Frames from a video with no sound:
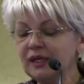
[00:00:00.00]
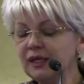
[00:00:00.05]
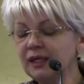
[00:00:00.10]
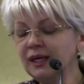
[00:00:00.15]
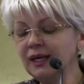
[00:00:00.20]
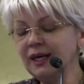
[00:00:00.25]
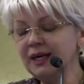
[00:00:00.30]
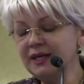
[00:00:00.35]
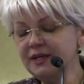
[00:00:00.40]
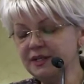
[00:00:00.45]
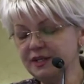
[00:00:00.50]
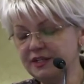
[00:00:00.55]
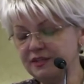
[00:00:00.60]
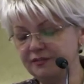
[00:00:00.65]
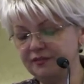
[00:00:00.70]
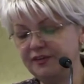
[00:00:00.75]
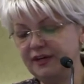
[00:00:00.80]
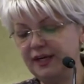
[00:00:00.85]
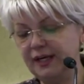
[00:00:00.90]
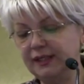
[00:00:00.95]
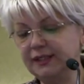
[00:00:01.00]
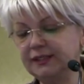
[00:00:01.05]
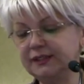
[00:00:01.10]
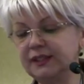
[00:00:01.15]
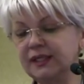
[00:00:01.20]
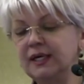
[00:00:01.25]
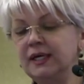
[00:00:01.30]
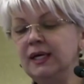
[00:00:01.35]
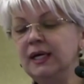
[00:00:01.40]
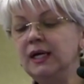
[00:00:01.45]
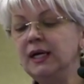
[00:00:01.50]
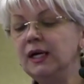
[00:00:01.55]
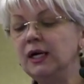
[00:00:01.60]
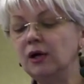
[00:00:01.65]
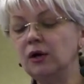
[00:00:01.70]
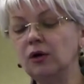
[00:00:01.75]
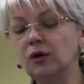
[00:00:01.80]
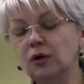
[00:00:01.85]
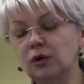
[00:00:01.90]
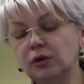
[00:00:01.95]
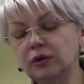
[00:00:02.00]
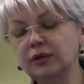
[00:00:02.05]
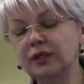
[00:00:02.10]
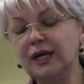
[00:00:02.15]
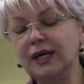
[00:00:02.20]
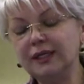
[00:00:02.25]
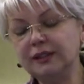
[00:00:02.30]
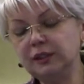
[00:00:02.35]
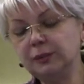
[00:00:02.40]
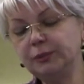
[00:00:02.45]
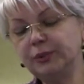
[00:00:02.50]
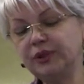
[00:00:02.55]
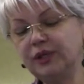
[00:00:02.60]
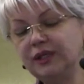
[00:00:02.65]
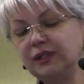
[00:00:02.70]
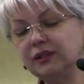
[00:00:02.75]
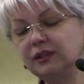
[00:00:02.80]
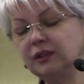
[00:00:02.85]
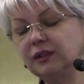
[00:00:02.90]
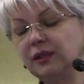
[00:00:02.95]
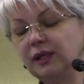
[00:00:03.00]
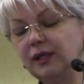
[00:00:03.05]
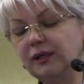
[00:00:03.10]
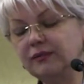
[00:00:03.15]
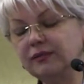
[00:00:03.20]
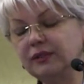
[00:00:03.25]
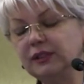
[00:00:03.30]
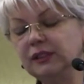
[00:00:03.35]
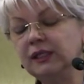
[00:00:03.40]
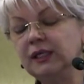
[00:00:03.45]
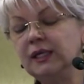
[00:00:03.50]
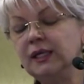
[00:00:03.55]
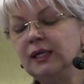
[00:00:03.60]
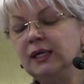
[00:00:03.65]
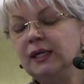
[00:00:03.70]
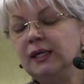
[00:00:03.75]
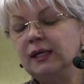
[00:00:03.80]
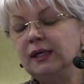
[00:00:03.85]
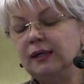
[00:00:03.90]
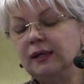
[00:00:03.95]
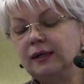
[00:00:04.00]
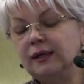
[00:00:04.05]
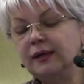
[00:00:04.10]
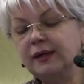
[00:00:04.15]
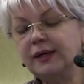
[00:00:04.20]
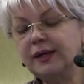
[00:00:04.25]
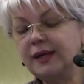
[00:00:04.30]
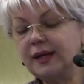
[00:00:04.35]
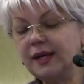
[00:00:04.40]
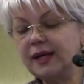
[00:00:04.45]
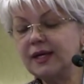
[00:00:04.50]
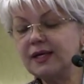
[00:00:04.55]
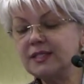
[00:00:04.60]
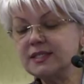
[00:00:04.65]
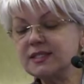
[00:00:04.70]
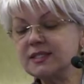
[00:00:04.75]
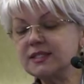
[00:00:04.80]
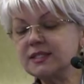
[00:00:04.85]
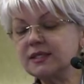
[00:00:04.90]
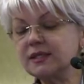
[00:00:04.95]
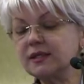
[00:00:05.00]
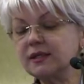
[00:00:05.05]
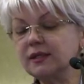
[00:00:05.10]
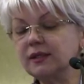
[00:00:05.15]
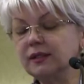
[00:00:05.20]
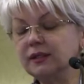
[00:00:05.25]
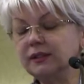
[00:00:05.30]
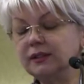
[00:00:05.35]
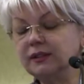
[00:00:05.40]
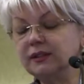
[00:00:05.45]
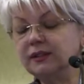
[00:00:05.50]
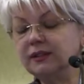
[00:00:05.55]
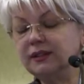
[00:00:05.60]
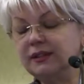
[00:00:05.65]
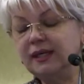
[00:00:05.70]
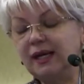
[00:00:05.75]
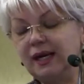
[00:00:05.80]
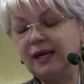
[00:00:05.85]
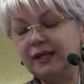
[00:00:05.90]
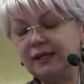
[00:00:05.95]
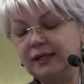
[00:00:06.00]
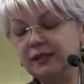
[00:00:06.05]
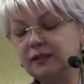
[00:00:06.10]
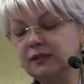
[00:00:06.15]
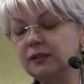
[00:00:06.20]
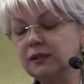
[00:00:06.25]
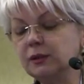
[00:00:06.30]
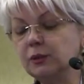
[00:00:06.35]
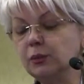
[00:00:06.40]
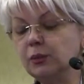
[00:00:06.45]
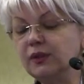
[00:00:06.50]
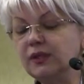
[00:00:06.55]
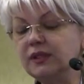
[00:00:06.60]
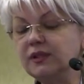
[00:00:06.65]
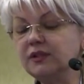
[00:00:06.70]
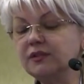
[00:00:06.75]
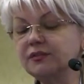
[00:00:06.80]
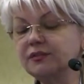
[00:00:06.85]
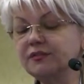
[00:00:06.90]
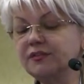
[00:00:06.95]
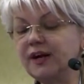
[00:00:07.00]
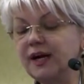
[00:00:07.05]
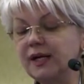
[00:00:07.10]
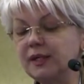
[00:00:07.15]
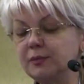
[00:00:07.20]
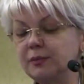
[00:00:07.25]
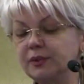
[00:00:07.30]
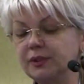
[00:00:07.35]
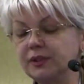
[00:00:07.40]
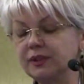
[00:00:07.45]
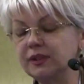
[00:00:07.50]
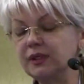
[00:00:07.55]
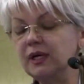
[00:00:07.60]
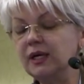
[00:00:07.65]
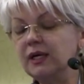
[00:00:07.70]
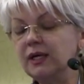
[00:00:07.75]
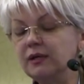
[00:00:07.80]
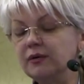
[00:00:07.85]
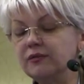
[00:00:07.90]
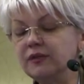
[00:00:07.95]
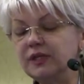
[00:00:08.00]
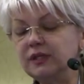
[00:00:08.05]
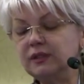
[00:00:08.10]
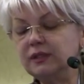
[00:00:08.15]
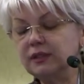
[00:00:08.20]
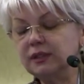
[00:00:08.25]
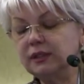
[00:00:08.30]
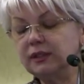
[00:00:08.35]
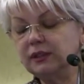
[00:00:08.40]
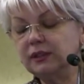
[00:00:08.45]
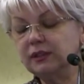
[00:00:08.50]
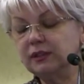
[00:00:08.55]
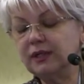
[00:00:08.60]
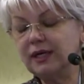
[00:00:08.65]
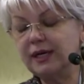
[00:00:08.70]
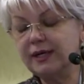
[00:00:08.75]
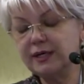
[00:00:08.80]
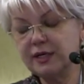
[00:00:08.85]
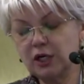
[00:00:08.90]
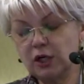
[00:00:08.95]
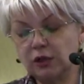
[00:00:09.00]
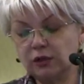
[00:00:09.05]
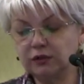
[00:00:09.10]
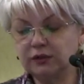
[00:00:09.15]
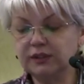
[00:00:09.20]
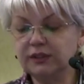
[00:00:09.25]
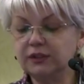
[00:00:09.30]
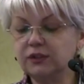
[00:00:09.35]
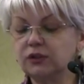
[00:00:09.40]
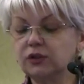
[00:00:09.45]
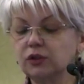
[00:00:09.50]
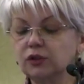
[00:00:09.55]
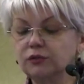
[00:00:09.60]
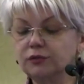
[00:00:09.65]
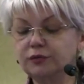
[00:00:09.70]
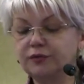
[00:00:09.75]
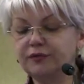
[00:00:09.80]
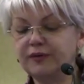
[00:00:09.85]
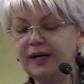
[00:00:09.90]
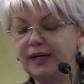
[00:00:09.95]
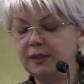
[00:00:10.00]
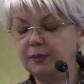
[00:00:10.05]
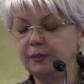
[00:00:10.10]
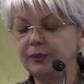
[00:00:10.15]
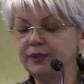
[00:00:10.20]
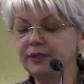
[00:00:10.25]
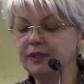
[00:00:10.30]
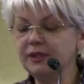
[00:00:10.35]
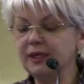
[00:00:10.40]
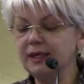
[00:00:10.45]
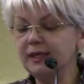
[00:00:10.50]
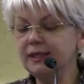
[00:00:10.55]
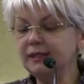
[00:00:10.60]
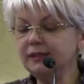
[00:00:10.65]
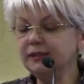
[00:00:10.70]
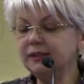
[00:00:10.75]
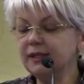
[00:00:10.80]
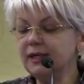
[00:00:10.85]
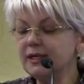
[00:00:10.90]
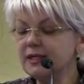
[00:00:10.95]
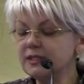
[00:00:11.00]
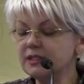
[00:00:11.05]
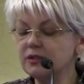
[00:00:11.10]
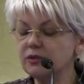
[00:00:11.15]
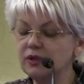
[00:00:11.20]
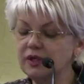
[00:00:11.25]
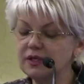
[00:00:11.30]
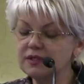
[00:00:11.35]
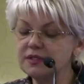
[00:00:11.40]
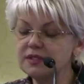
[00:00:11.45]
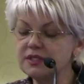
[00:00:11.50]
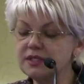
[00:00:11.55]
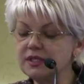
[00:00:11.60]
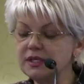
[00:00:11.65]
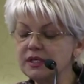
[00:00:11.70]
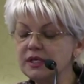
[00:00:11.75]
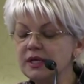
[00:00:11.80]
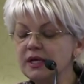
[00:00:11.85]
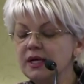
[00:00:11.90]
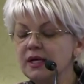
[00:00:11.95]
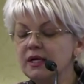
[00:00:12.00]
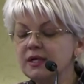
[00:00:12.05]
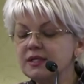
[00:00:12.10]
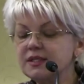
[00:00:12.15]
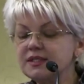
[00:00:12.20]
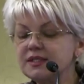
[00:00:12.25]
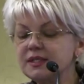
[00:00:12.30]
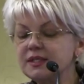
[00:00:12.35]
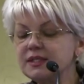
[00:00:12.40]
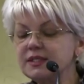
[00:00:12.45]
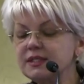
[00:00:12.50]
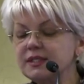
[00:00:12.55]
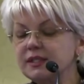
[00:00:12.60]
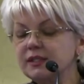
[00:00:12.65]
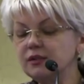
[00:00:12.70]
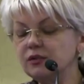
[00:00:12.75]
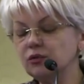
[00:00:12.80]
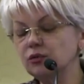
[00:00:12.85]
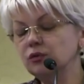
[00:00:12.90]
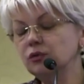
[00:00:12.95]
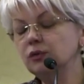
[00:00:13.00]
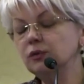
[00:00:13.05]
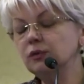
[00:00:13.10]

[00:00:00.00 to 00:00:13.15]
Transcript: higher effect on adiponectin level has diet with fiber, with a higher content of fiber. And as you can see, 60 to